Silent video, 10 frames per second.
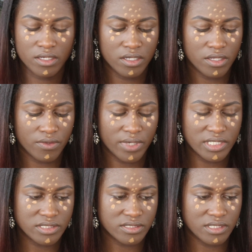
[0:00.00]

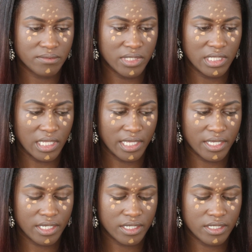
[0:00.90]
Otherwise it's gonna be like
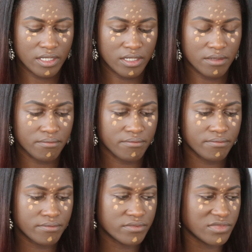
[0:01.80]

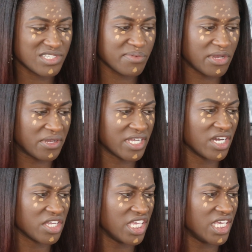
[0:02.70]
super
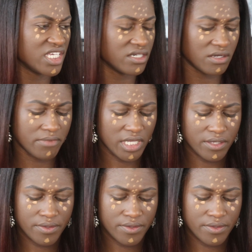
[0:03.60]
gunky on me.